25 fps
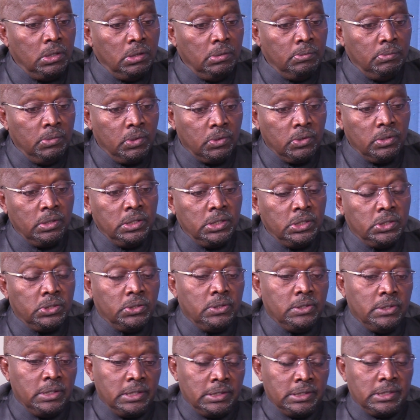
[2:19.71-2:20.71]
Moral issue
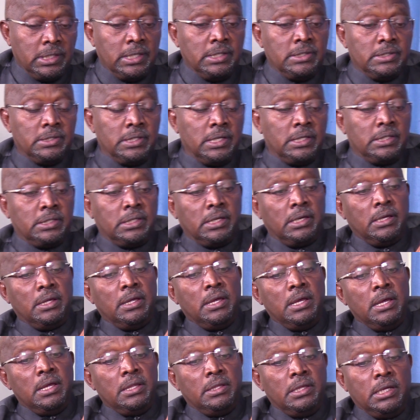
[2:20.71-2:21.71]
in the sense that
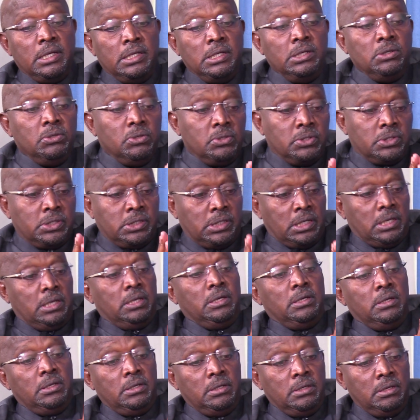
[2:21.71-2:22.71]
they did not
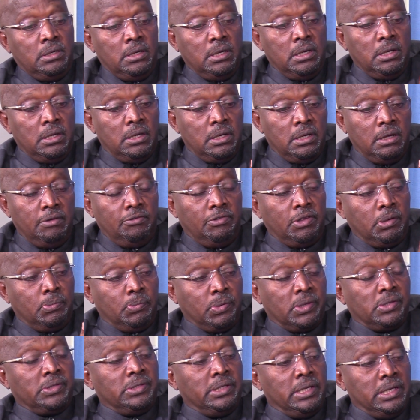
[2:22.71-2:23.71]
say if the
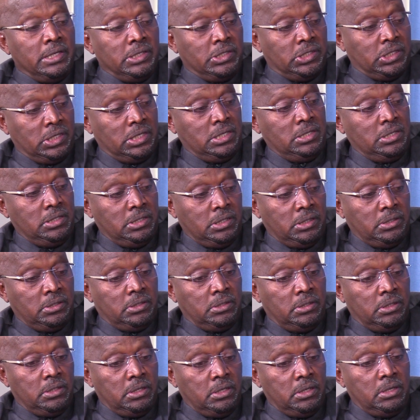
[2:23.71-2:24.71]
president
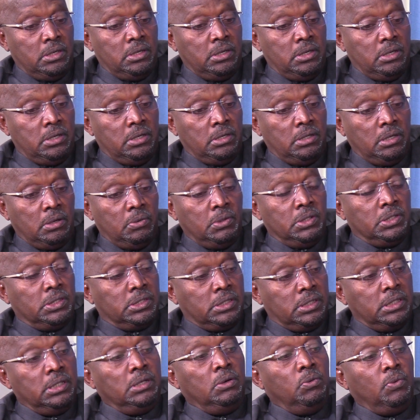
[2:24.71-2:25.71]
changes, they will
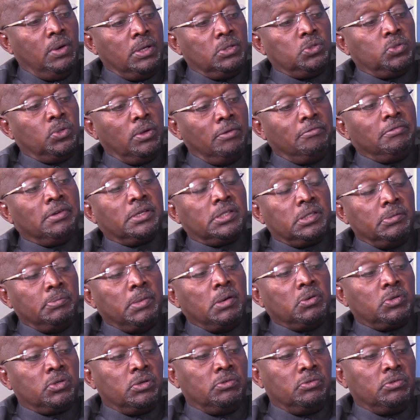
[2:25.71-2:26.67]
still want to evict him out